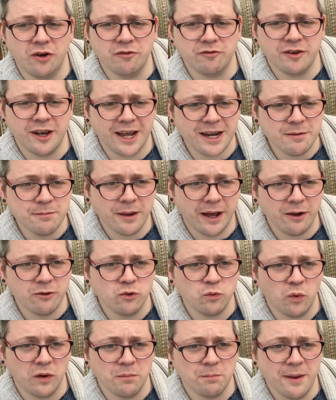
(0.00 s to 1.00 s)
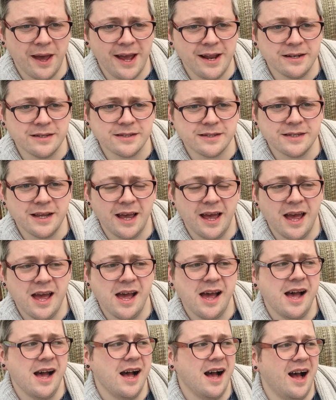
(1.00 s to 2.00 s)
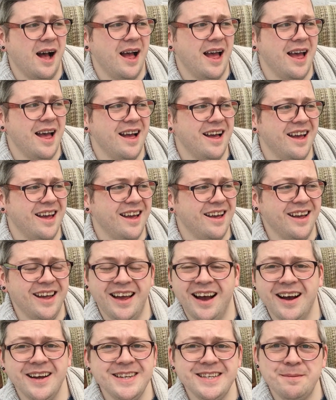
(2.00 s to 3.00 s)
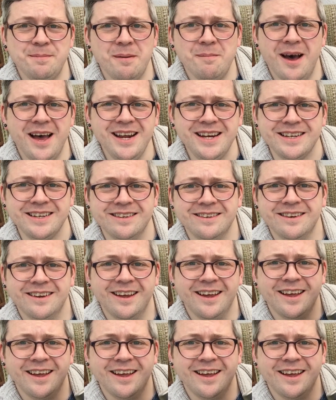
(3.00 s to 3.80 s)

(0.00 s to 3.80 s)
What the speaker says: of £9 1 pence. It had to be mine.